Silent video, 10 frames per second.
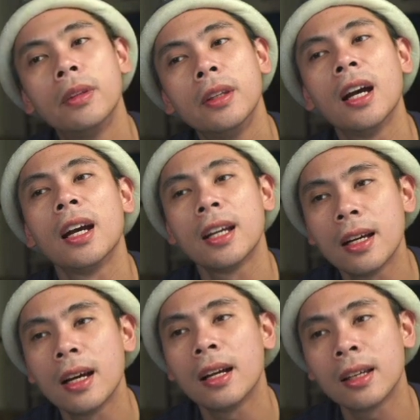Yeah, I
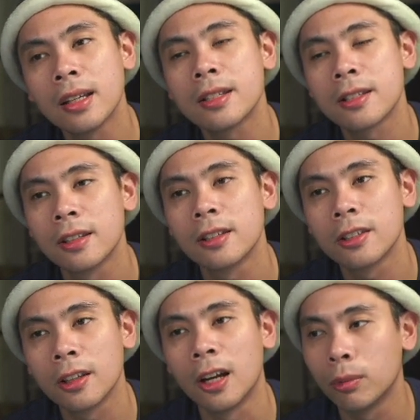guess
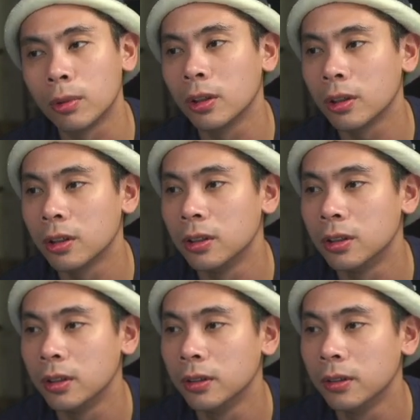sloth would look good
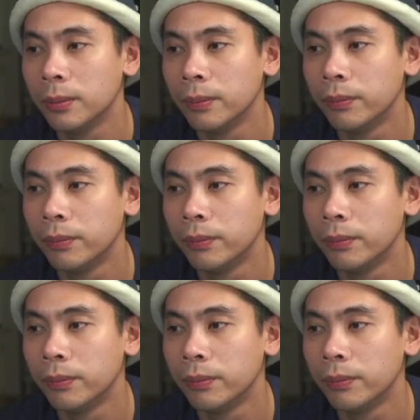too.